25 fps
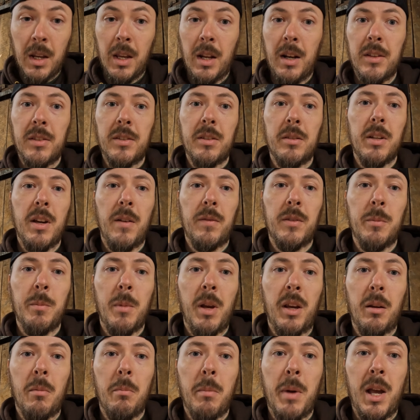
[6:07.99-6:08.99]
and I still have to
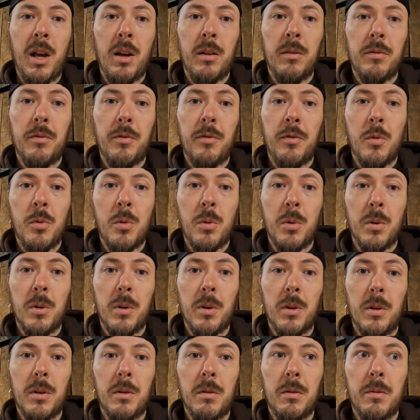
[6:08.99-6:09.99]
make a mount
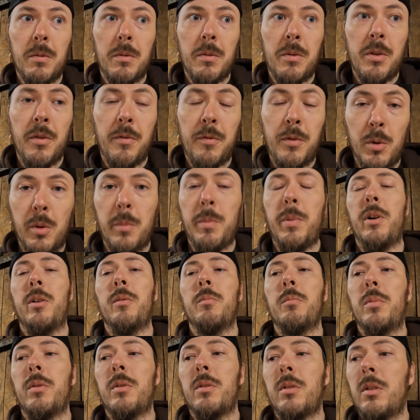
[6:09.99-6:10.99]
for the fuel
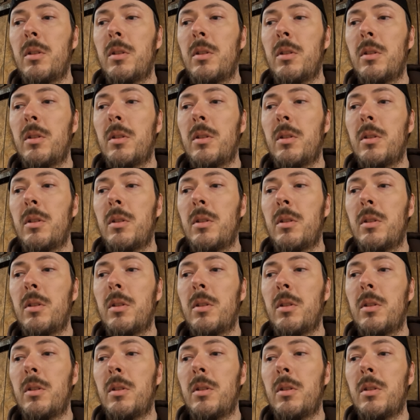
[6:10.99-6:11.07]
pump.